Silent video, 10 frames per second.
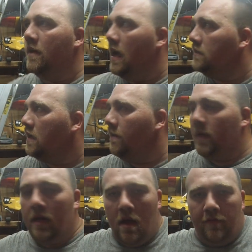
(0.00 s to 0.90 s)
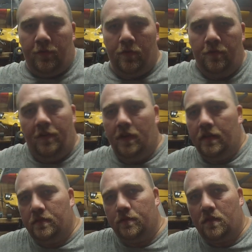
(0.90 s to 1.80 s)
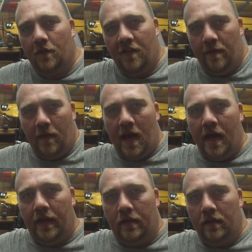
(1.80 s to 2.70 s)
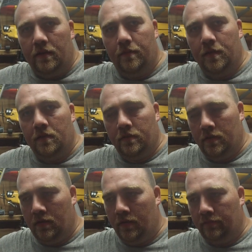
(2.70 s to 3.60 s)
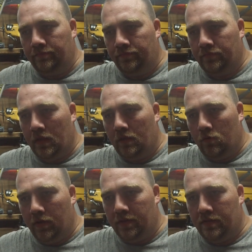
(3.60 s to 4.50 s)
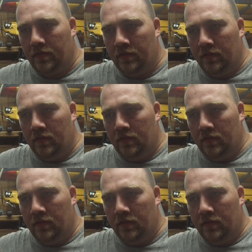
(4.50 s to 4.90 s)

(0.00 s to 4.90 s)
And I was coming down off the roof here getting some stuff out of my attic here in the building, and it twisted,